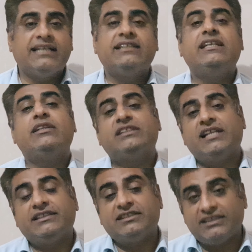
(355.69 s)
that an
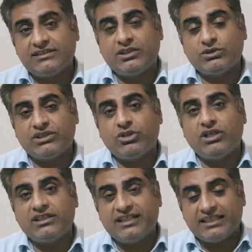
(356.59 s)
extra
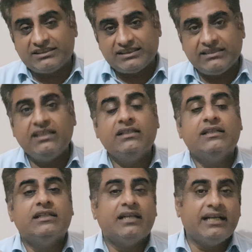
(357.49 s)
$6,000
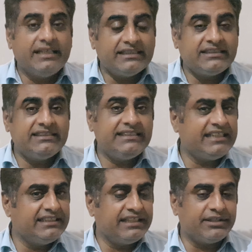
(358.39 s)
deduction doesn't
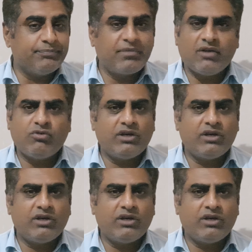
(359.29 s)
change anything. For